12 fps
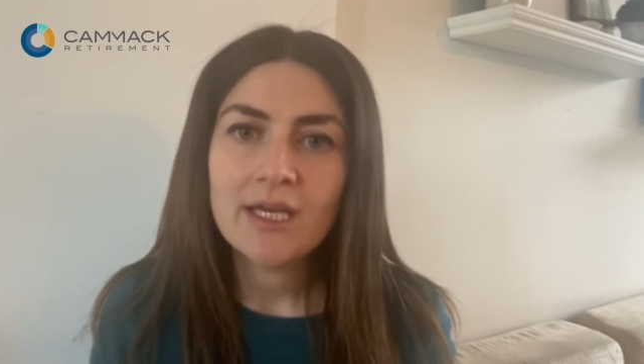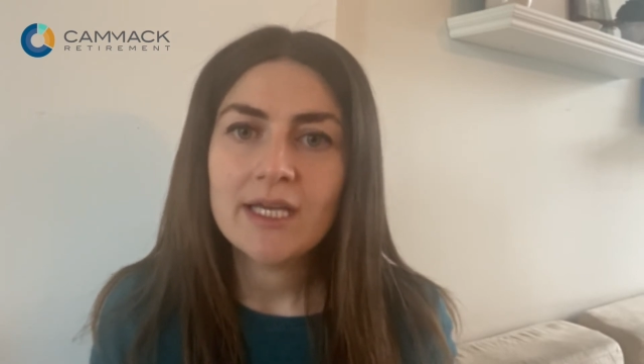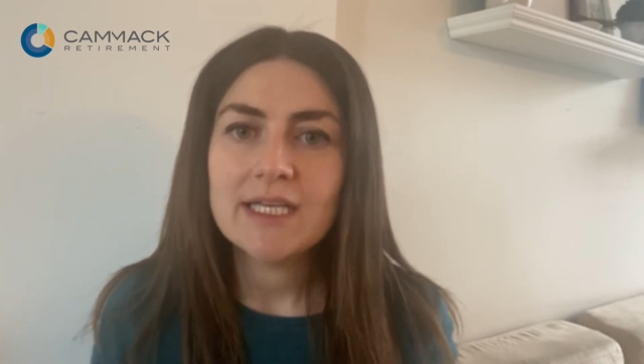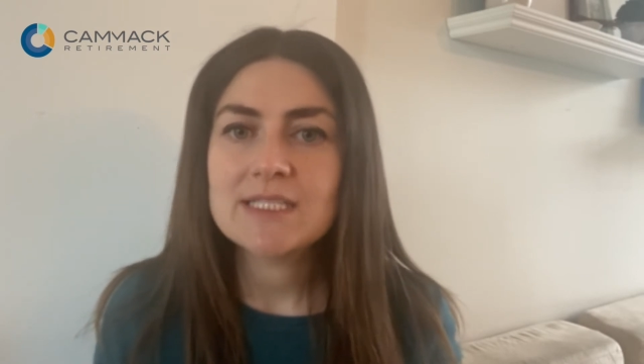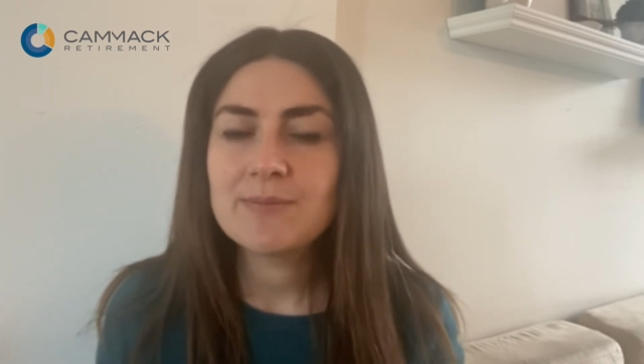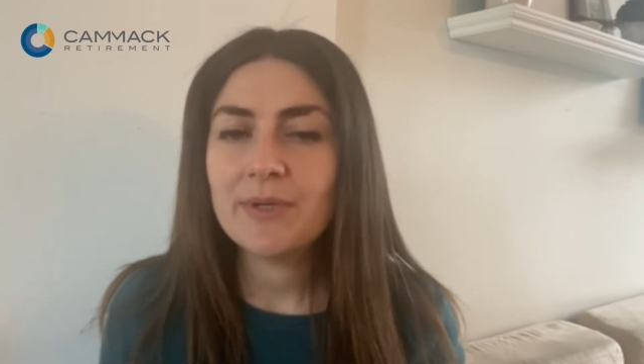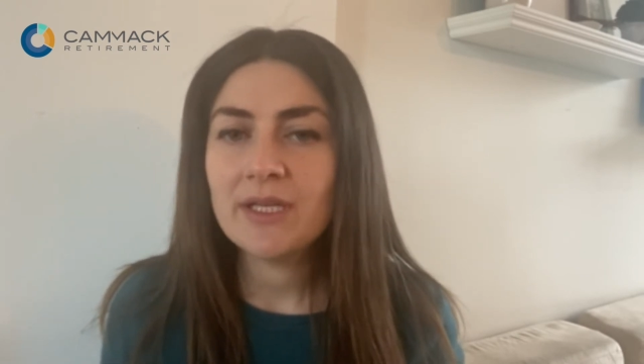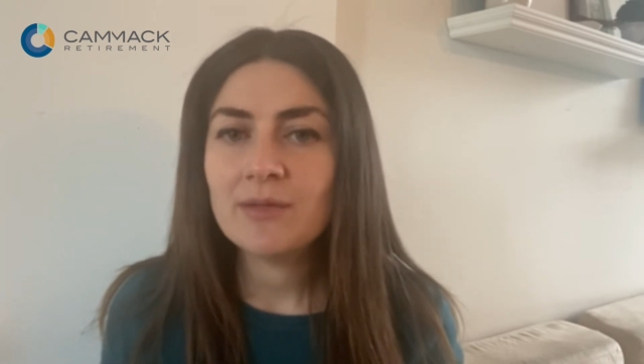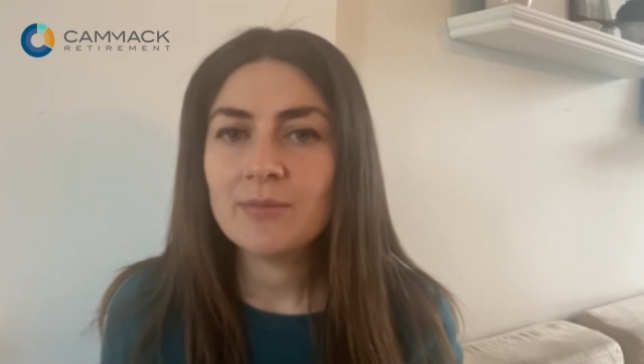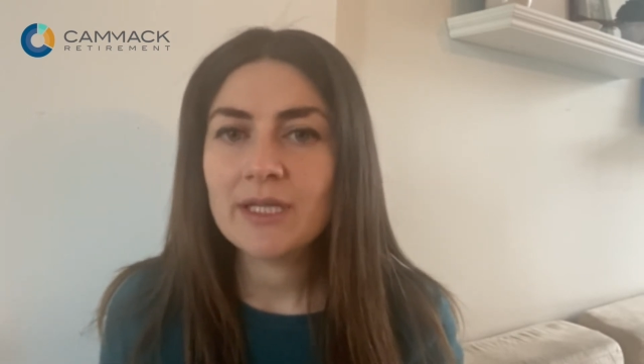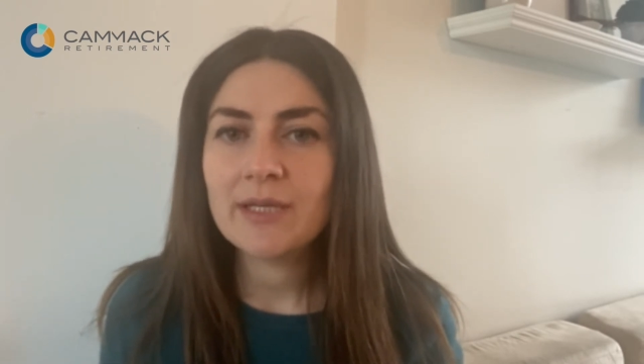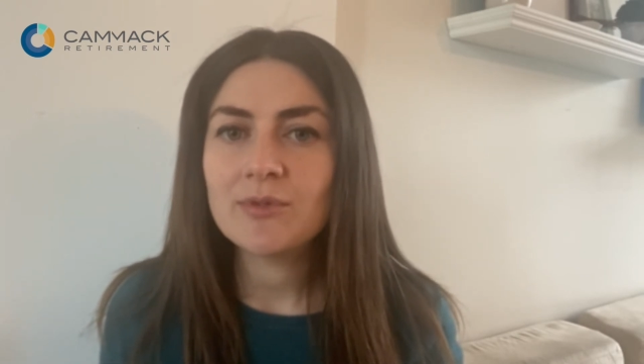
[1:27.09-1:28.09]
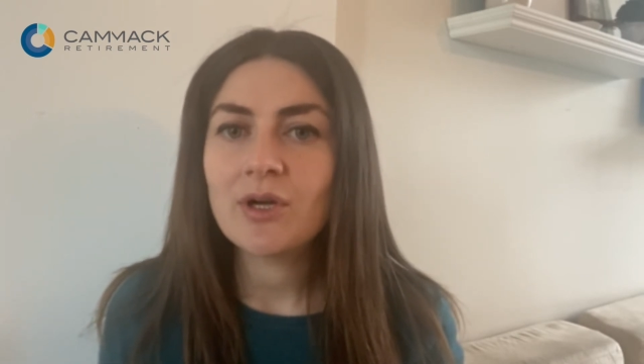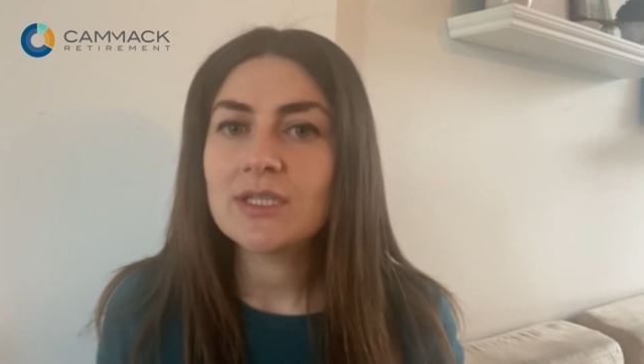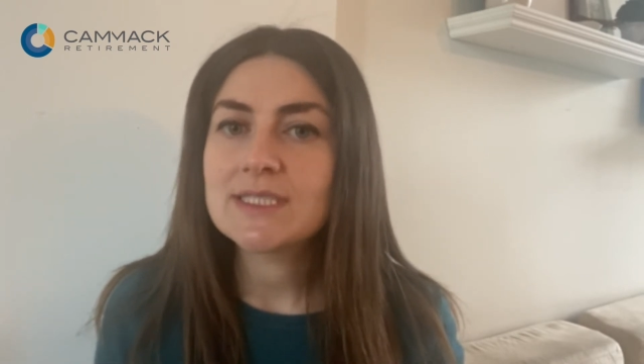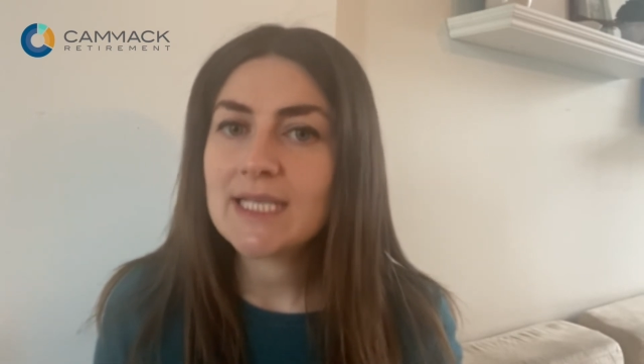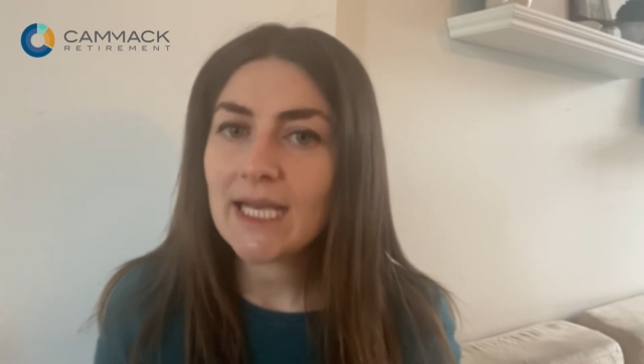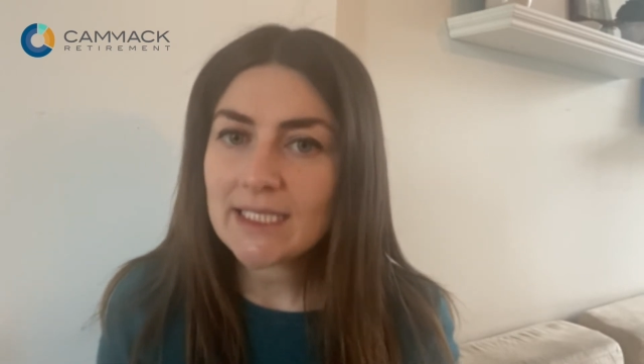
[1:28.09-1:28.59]
is being blamed
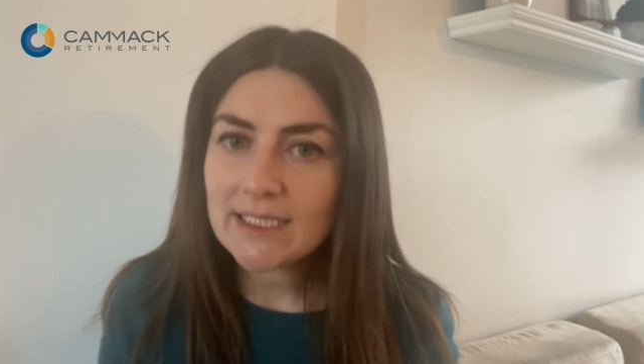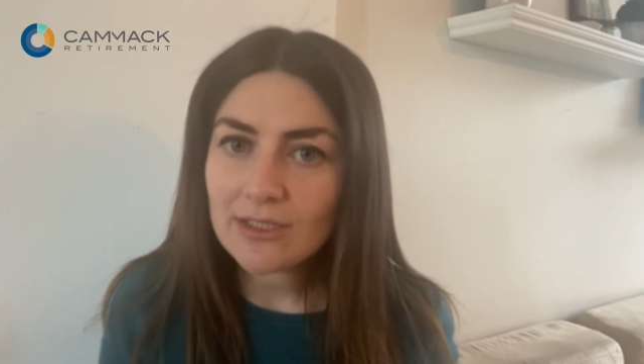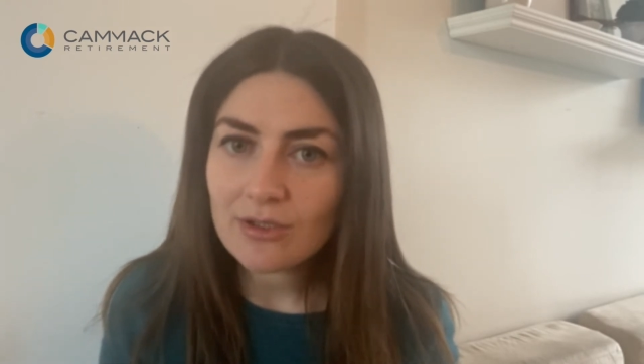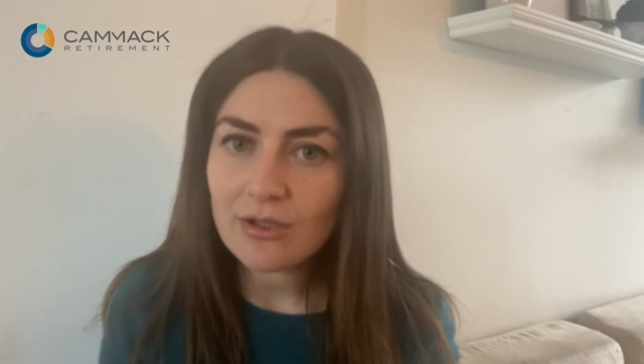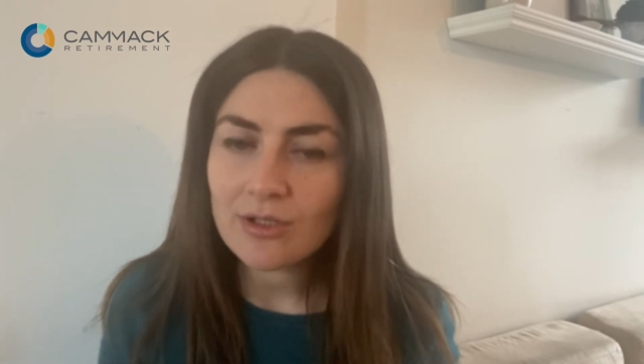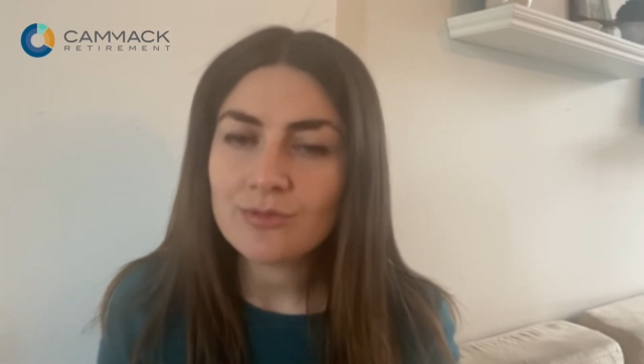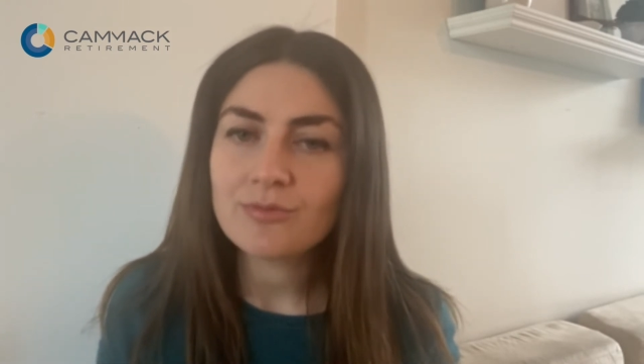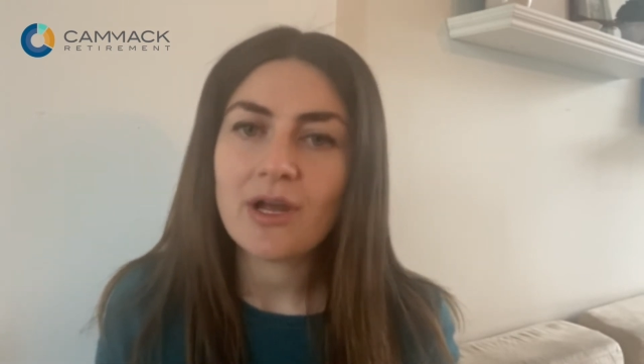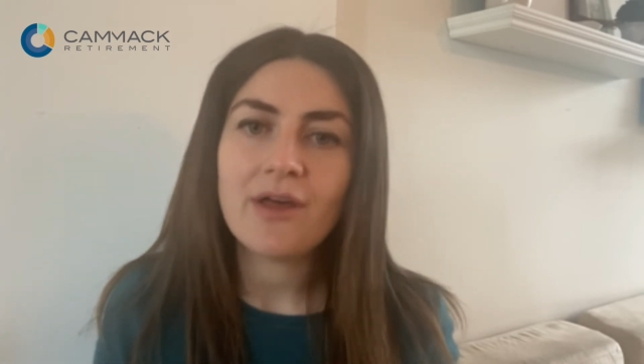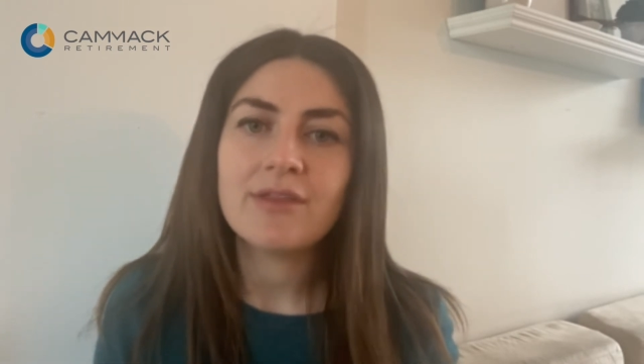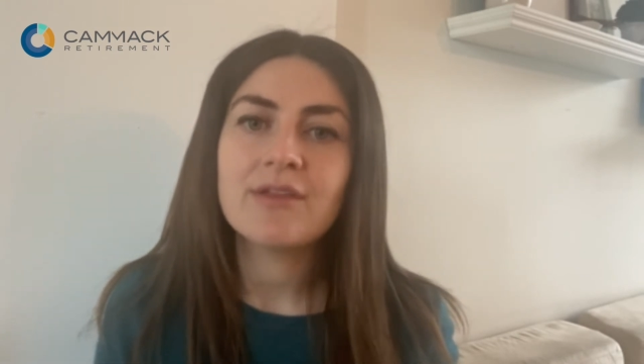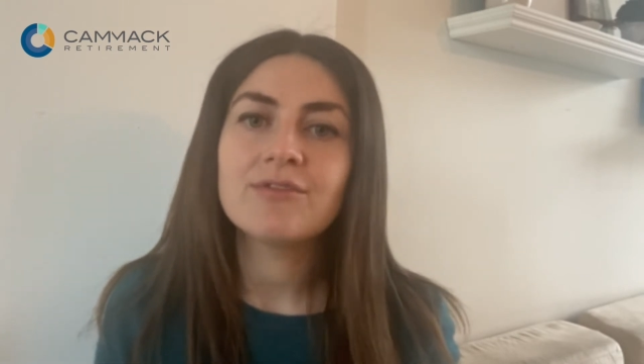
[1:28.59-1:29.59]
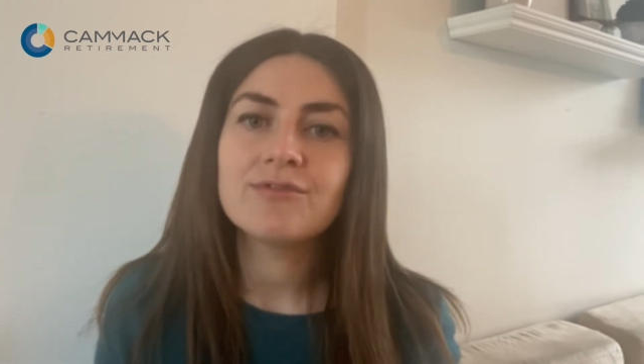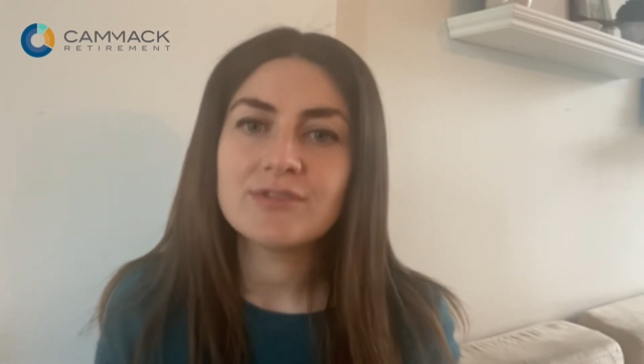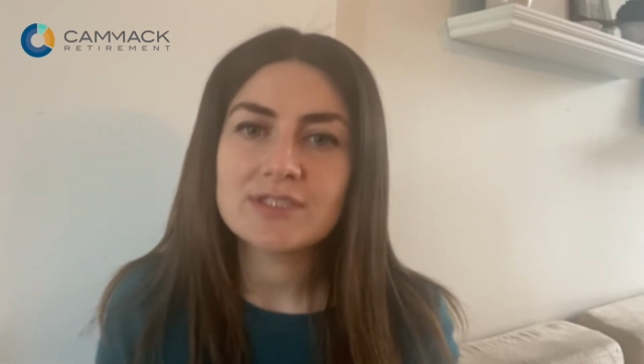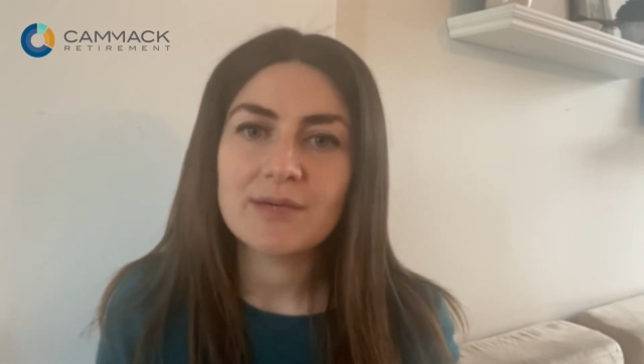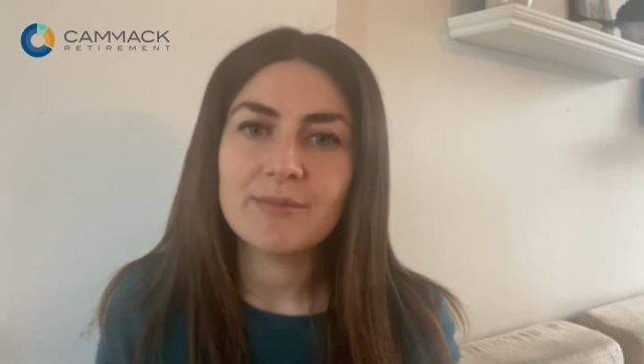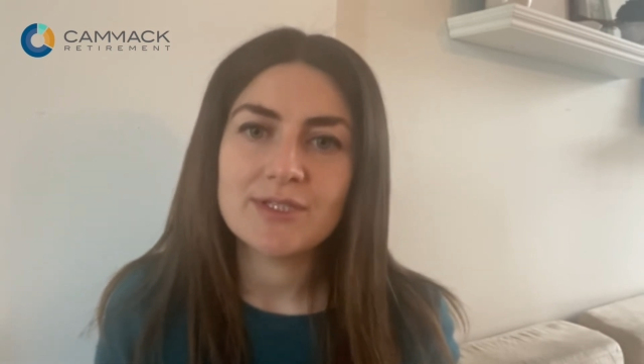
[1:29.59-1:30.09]
on technical rather than
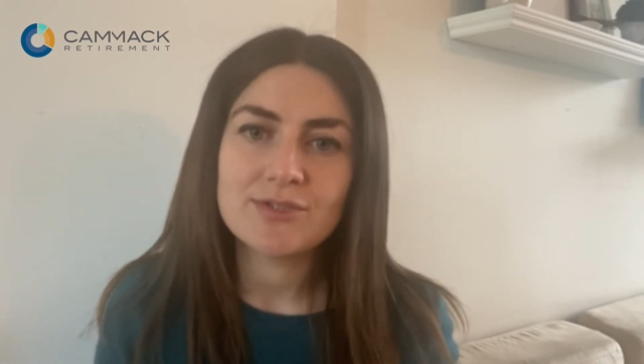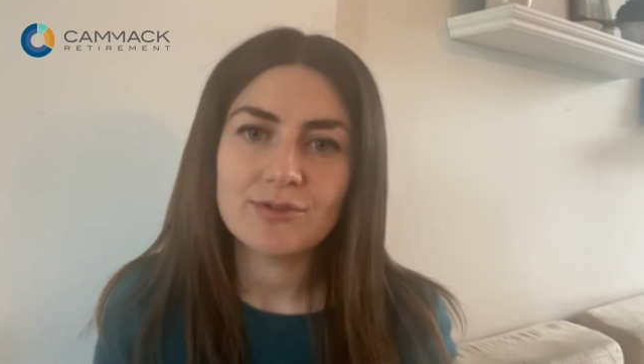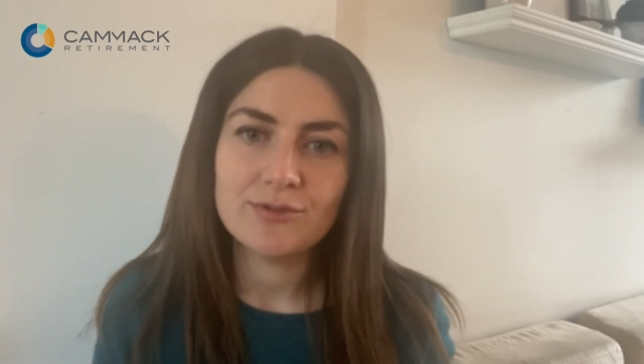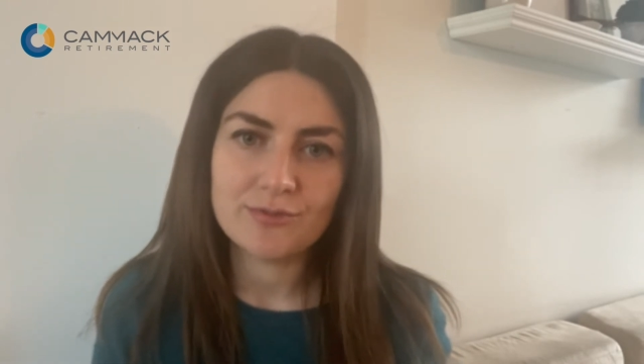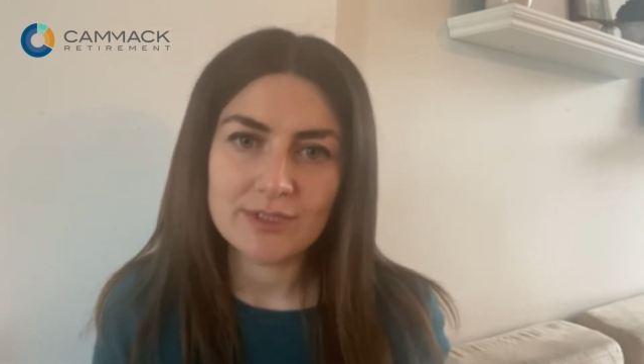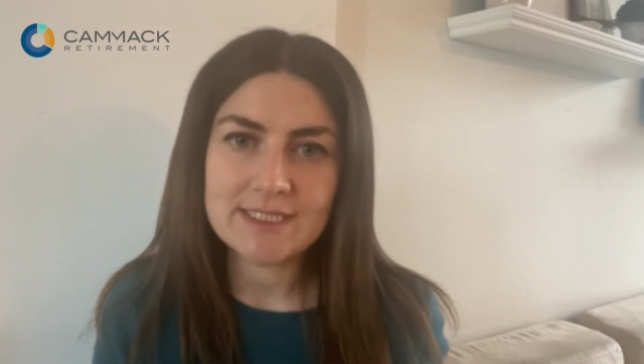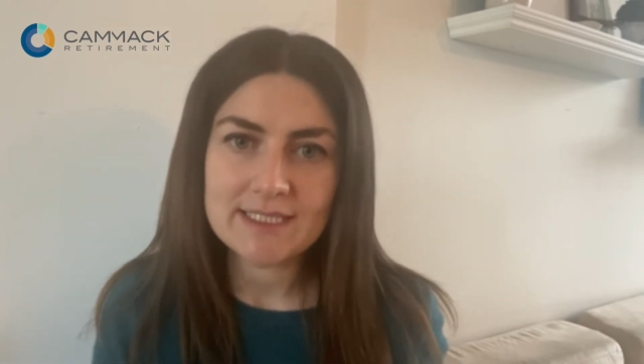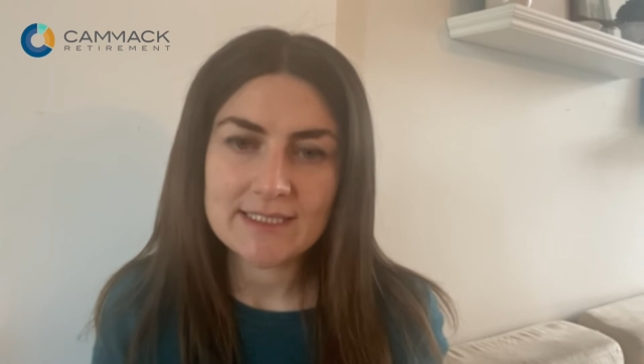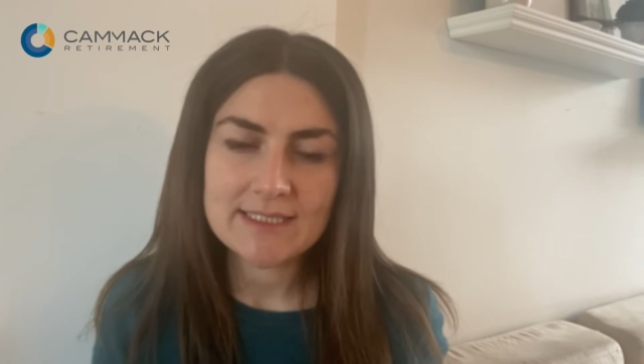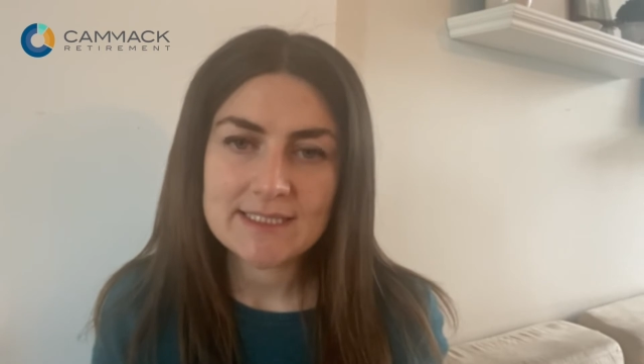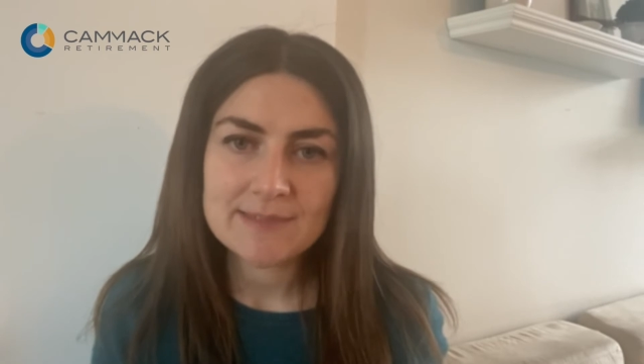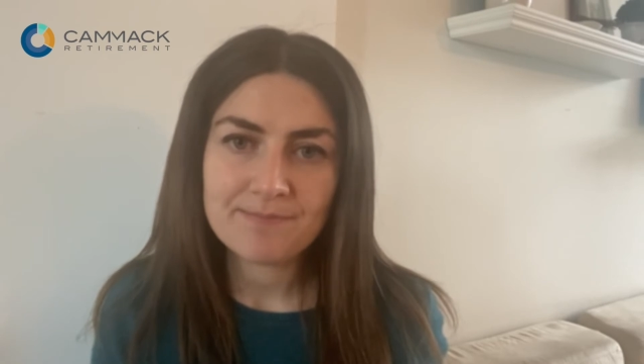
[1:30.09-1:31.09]
fundamental reasons.